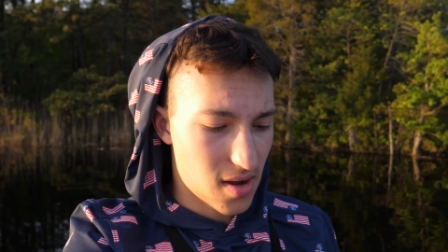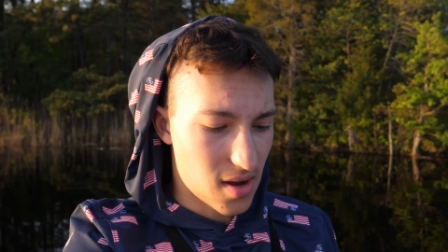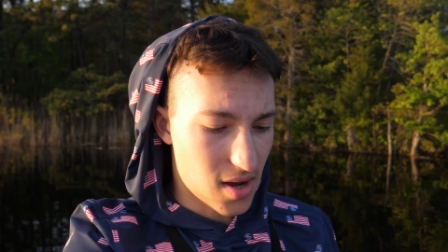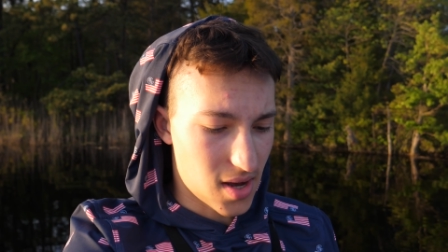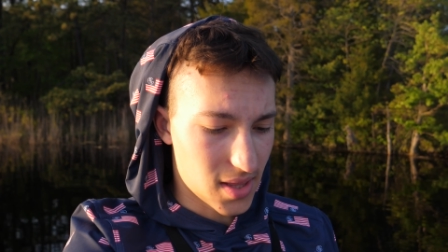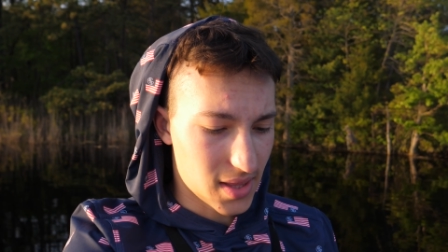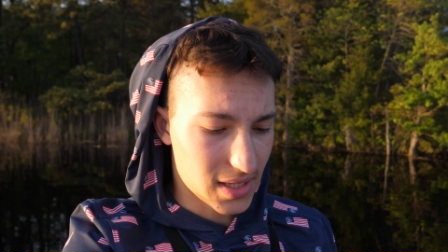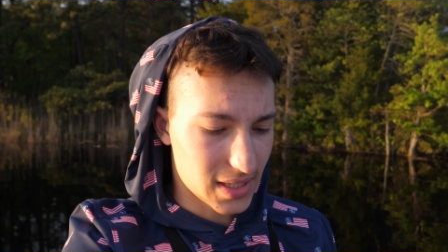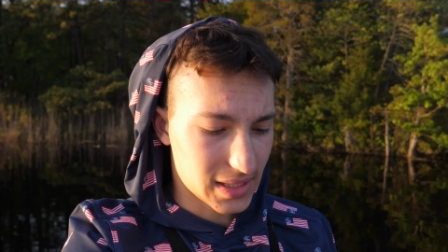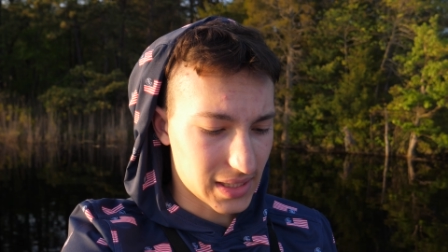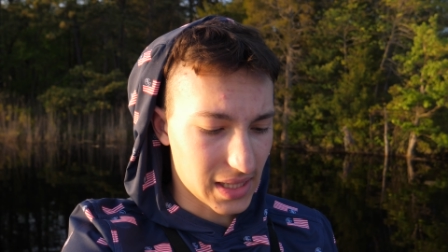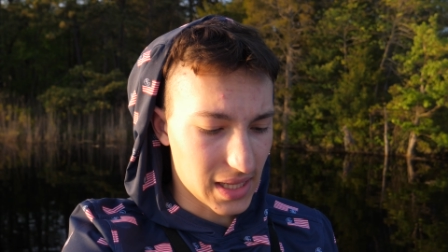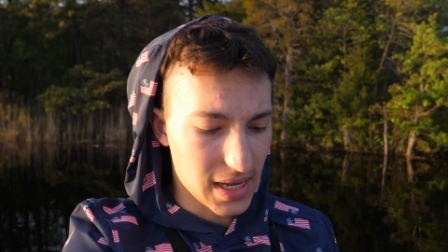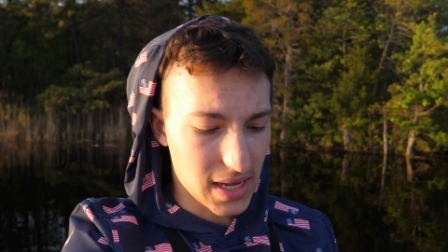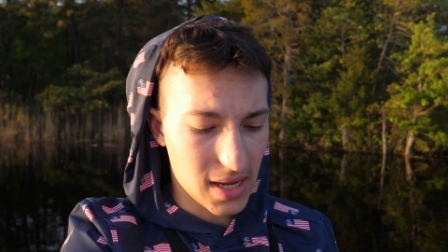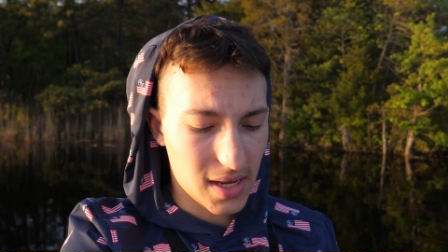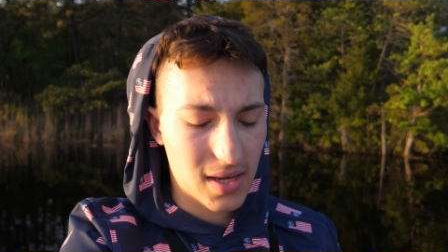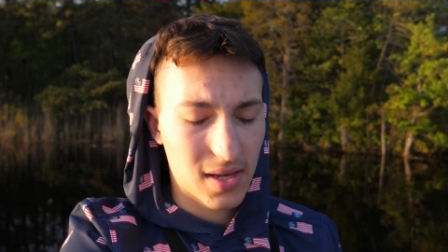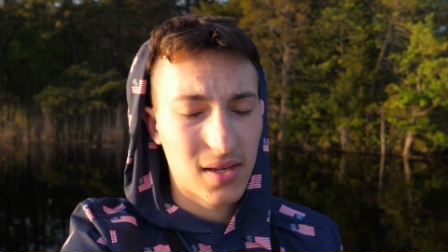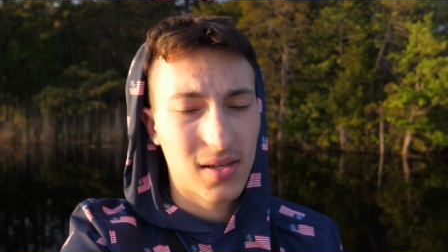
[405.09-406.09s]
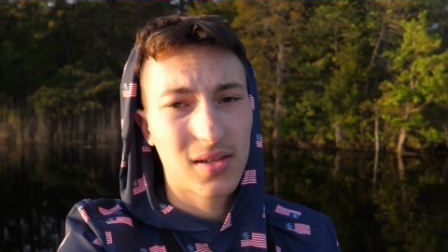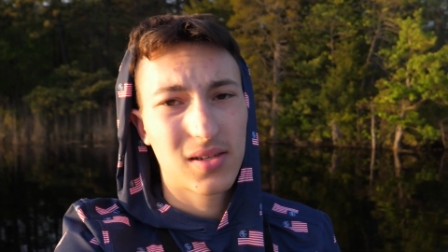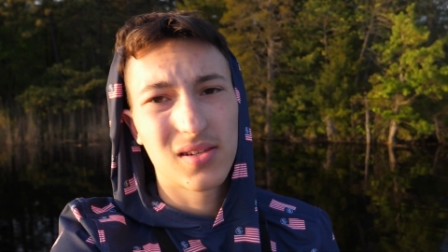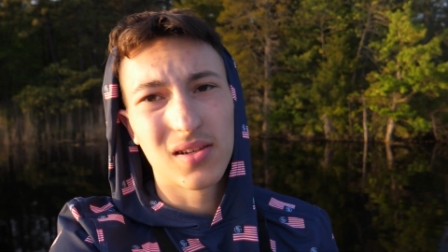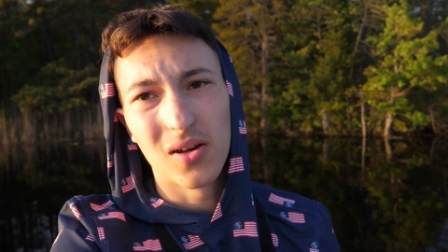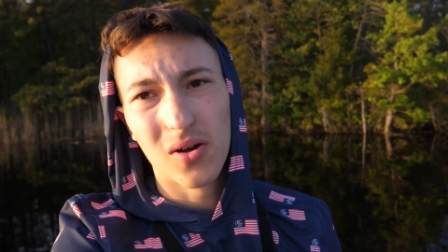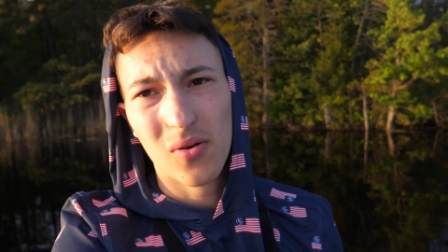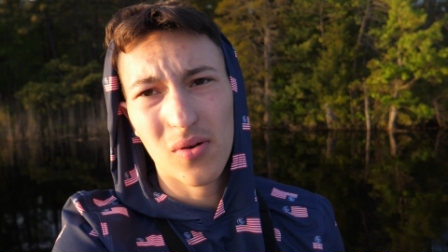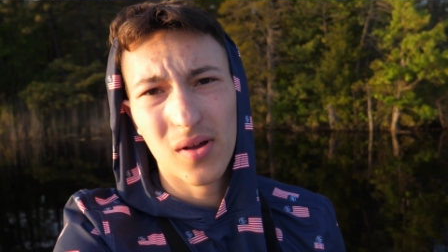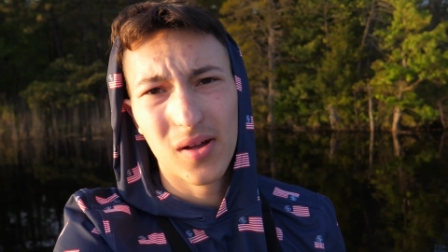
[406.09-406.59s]
on this lake,
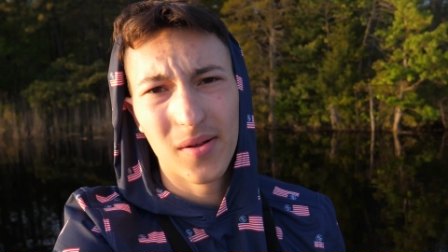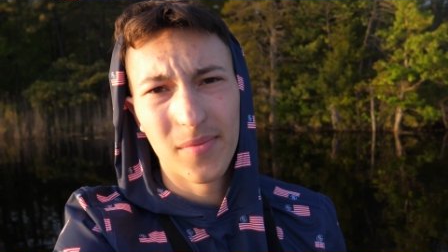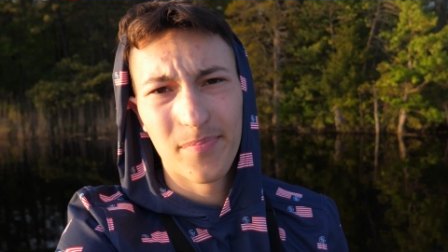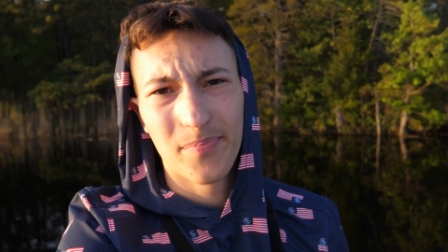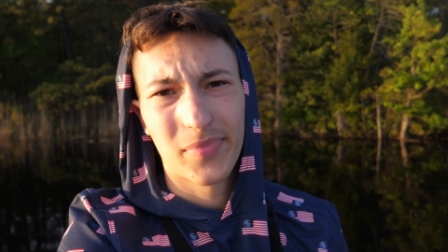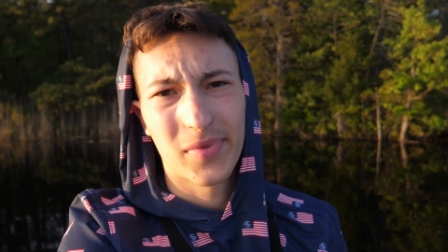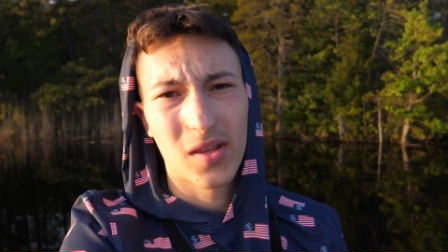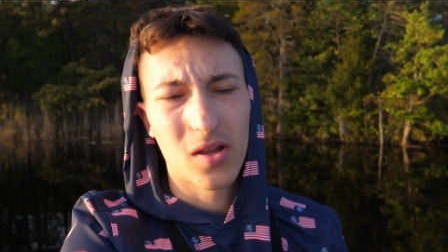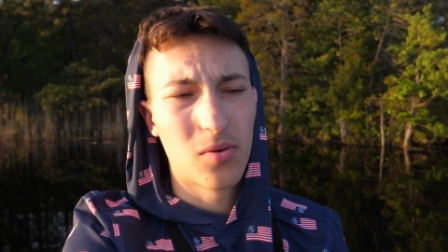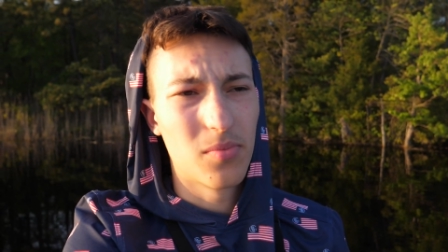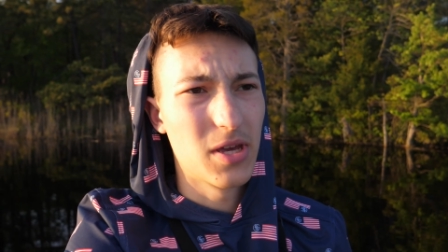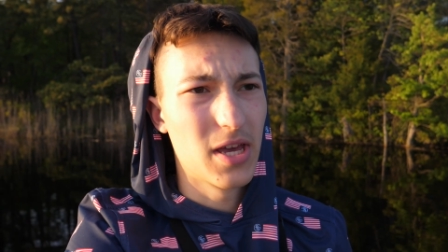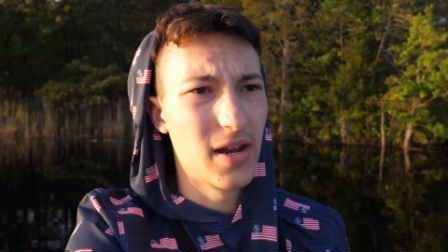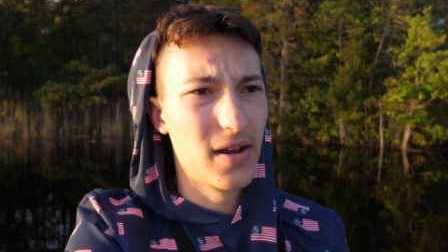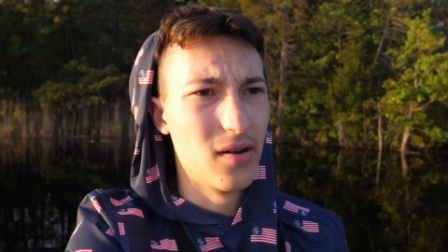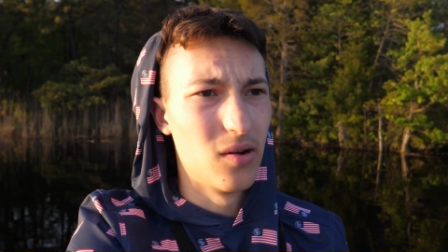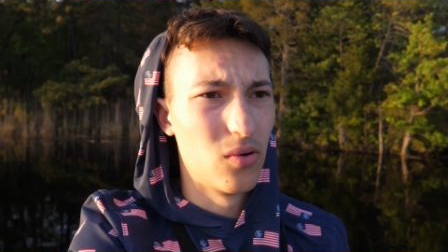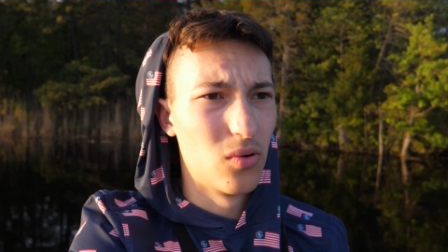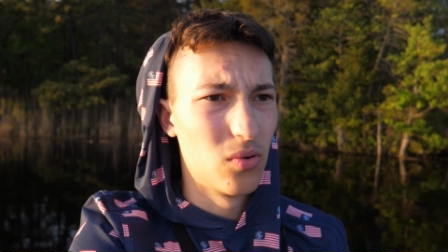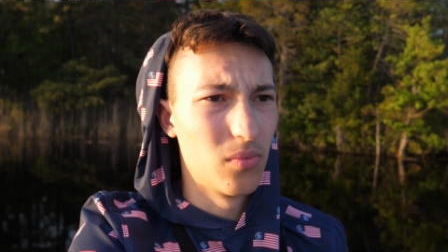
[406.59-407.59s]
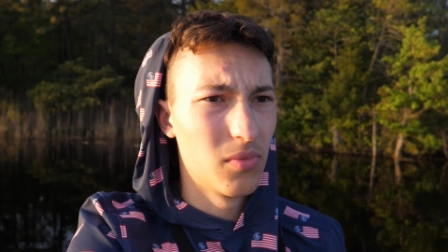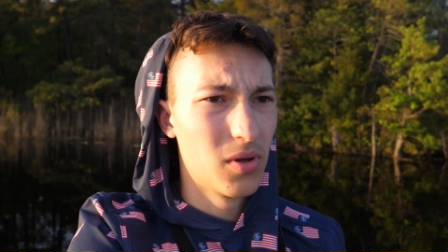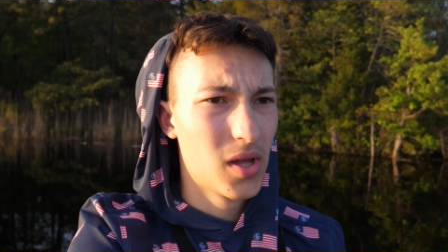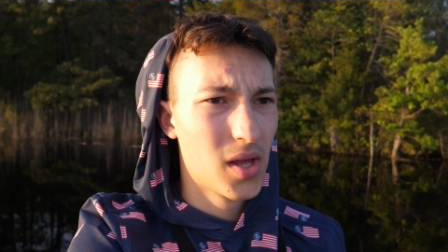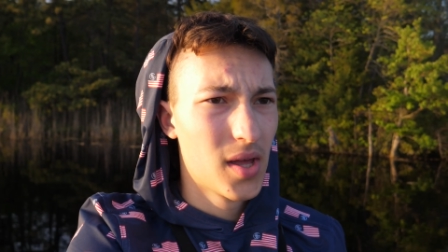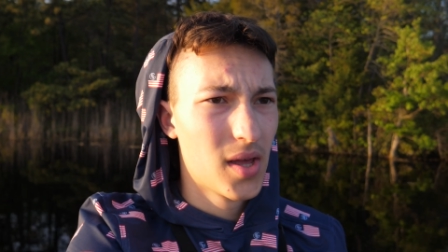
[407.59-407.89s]
so um, I'll be headed home.